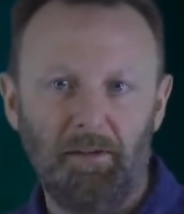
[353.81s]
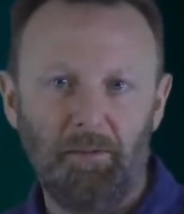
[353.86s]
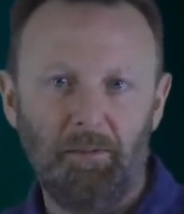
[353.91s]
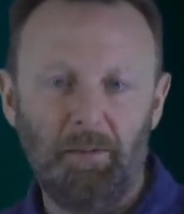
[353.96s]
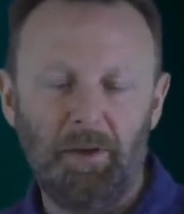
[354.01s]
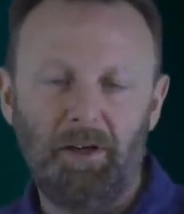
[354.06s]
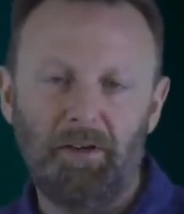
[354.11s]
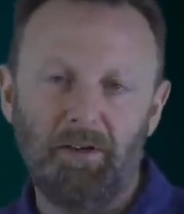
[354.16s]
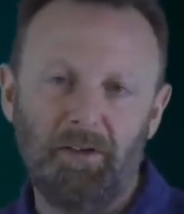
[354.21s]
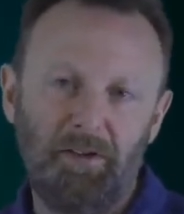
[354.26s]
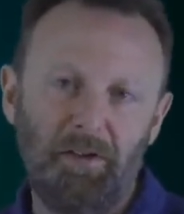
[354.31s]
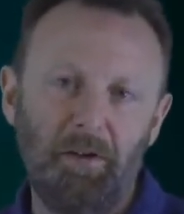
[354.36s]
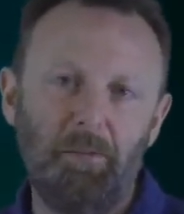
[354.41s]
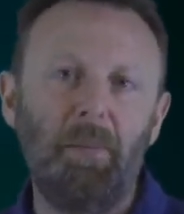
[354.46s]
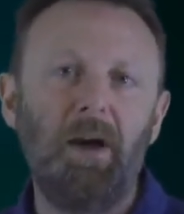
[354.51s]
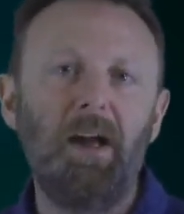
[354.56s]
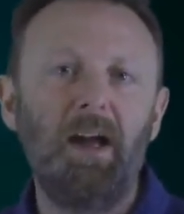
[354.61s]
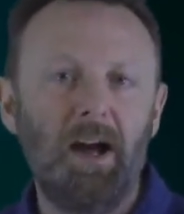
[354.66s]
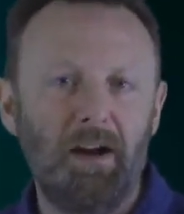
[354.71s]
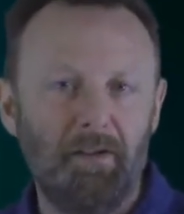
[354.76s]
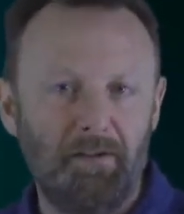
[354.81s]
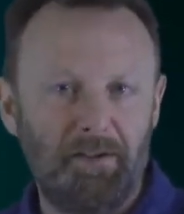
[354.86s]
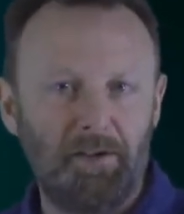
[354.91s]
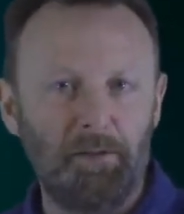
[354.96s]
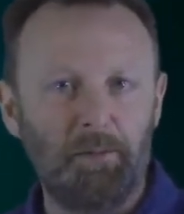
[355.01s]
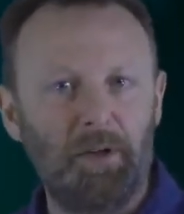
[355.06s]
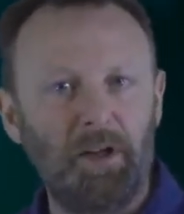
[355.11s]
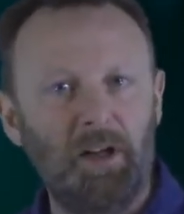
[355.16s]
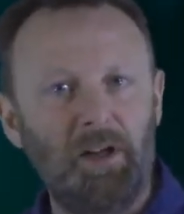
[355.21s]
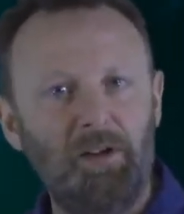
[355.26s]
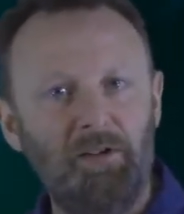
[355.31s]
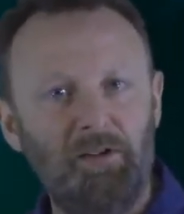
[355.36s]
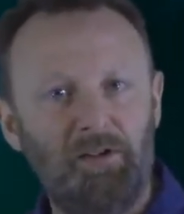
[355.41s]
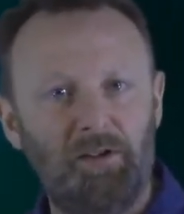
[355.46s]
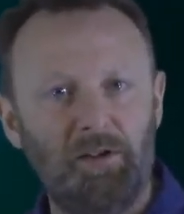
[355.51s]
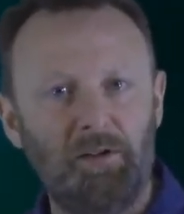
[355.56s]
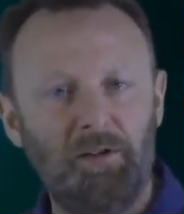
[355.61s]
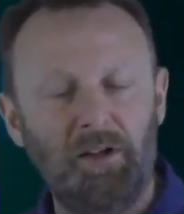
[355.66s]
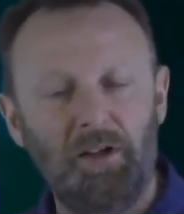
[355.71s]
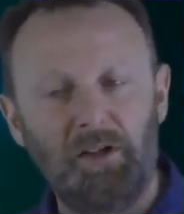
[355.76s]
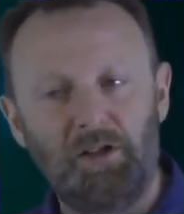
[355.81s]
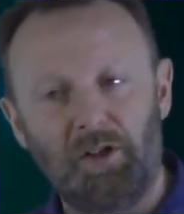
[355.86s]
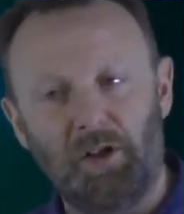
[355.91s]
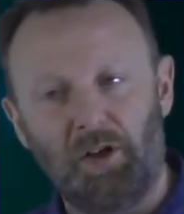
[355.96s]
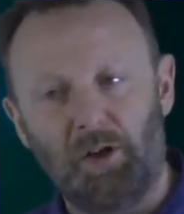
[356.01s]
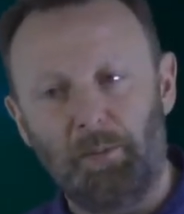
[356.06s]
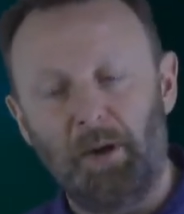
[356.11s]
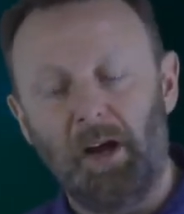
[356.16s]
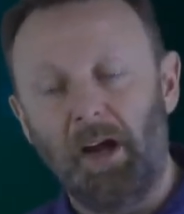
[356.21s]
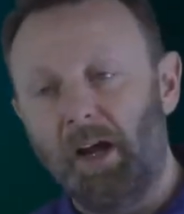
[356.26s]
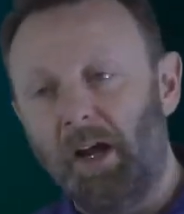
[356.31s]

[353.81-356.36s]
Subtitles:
because you may have somebody who's doing a job